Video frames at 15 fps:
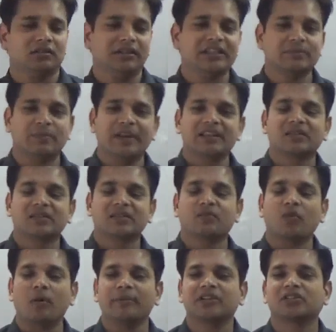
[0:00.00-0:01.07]
displaced
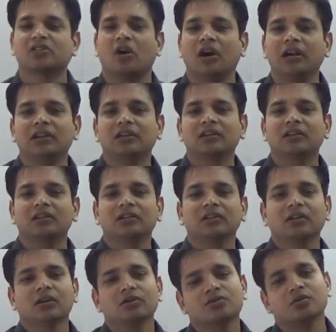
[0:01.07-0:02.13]
from its salt
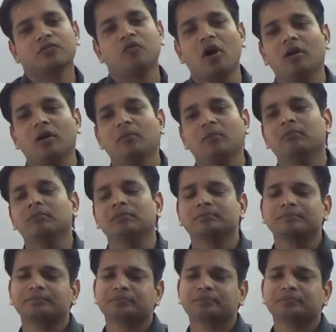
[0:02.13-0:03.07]
to form